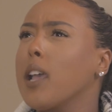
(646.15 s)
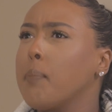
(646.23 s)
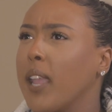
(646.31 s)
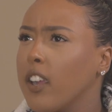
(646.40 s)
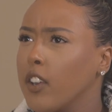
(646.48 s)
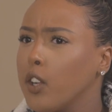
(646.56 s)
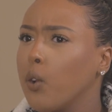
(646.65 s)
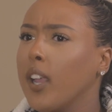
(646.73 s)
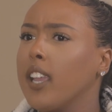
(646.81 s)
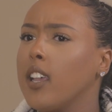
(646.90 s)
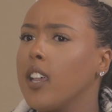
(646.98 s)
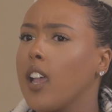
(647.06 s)

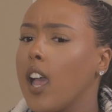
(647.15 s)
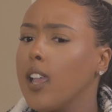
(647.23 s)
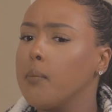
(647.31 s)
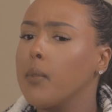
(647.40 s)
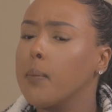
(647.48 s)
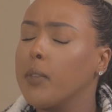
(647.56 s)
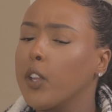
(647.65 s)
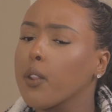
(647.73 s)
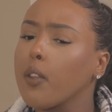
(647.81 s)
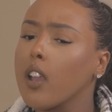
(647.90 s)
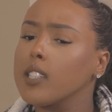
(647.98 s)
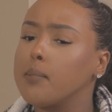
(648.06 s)
Paranoia. Your
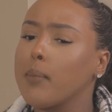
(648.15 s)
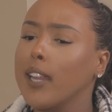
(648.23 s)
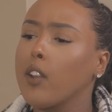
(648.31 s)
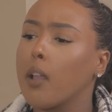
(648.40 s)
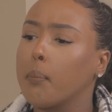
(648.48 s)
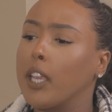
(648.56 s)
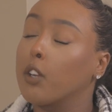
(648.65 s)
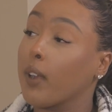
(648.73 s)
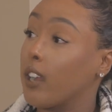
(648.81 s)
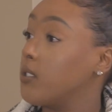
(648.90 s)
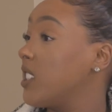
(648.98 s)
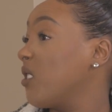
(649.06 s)
thoughts might not be
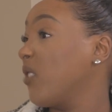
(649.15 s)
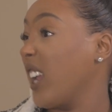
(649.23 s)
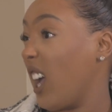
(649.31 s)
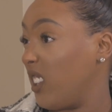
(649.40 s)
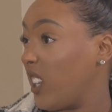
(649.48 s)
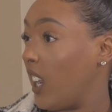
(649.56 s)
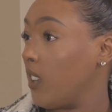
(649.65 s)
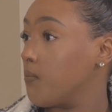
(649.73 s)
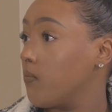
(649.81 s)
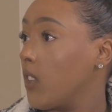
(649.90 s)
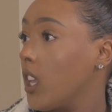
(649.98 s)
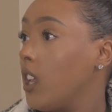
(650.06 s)
grounded in reality.
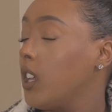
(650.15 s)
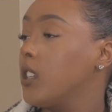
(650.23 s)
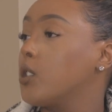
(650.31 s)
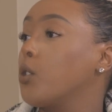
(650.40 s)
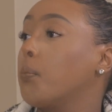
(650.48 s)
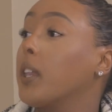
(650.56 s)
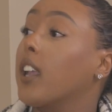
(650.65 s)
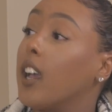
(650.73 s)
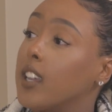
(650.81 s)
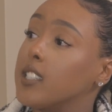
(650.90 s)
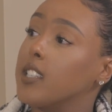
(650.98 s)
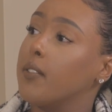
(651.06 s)
So
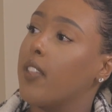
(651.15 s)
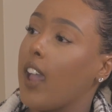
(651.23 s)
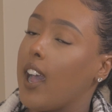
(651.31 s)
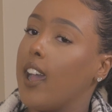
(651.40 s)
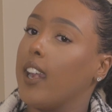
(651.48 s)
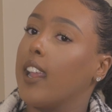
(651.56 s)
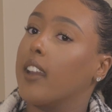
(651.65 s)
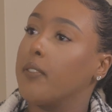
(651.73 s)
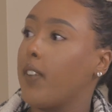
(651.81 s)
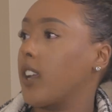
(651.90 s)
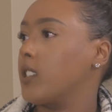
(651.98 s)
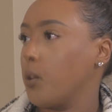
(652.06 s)
because of that, it
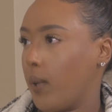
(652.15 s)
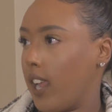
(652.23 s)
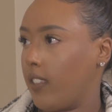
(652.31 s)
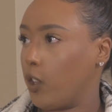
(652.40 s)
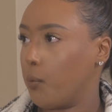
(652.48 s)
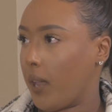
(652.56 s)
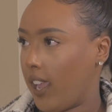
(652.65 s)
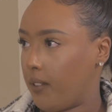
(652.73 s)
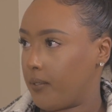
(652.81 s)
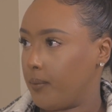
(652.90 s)
affects the way that you behave.